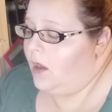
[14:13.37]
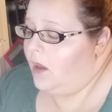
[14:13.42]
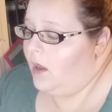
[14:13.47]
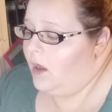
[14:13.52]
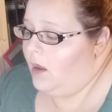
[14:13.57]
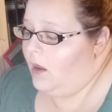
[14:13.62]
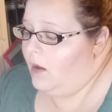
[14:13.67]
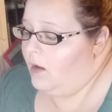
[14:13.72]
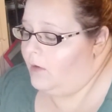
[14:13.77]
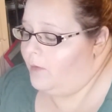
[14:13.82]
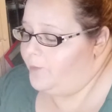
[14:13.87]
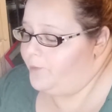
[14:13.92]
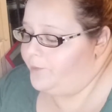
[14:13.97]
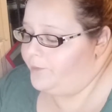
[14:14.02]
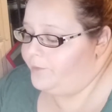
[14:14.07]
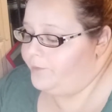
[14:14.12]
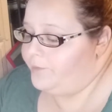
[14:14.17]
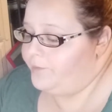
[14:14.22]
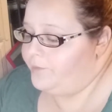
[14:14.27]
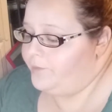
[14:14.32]

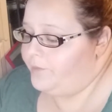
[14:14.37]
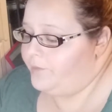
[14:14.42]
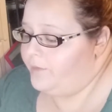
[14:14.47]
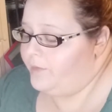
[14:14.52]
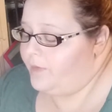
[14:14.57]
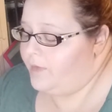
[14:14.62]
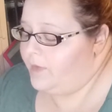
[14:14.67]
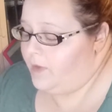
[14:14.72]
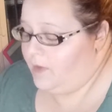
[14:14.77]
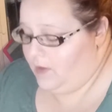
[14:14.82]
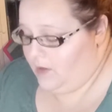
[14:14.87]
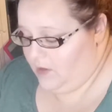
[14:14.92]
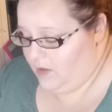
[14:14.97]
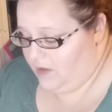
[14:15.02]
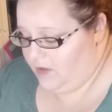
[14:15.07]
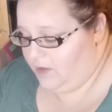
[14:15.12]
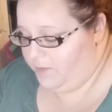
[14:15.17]
The